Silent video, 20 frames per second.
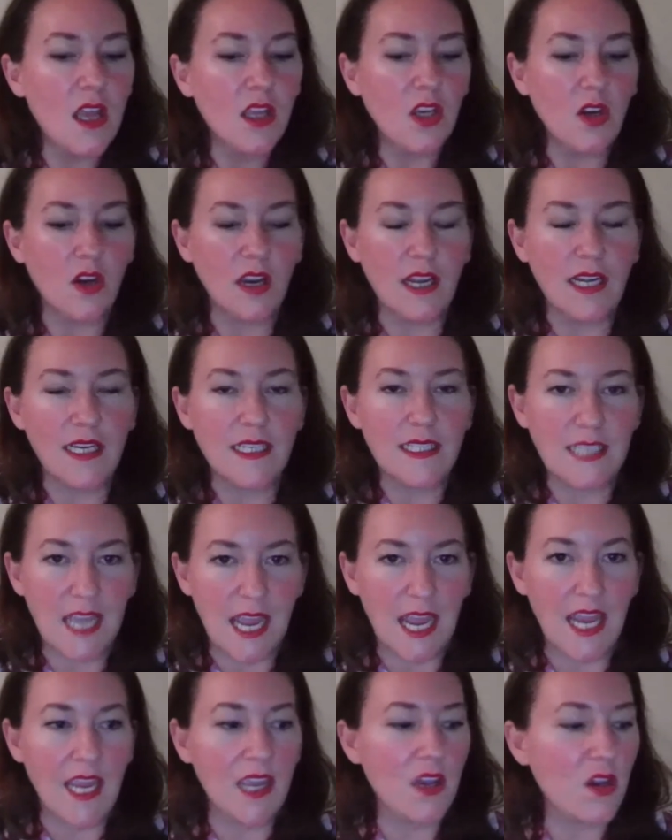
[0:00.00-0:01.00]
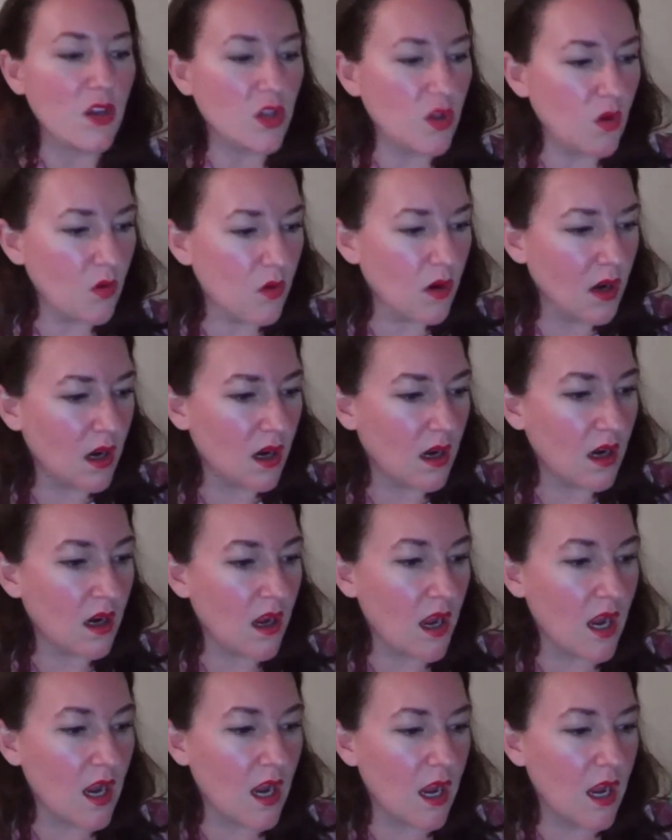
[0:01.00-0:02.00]
You're going to take your
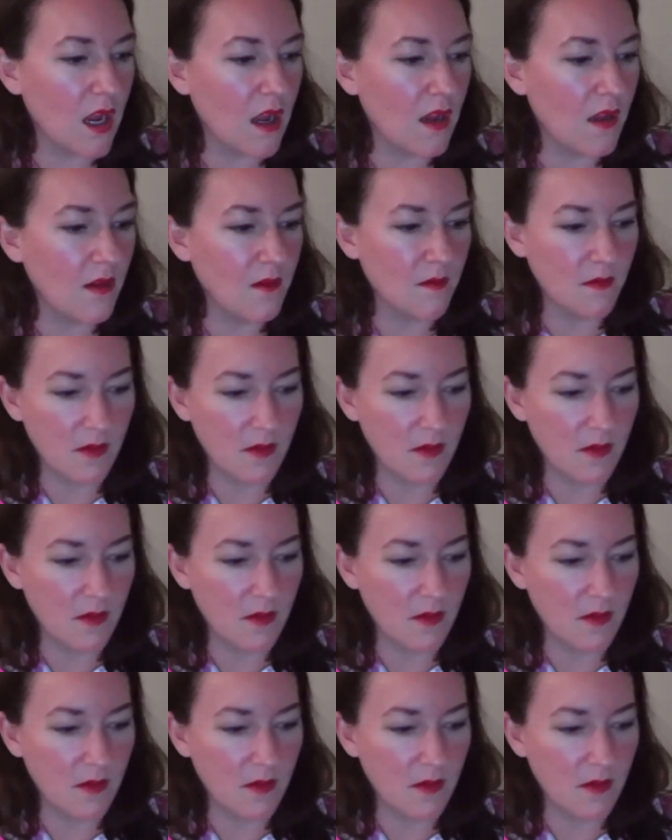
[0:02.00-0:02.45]
uh,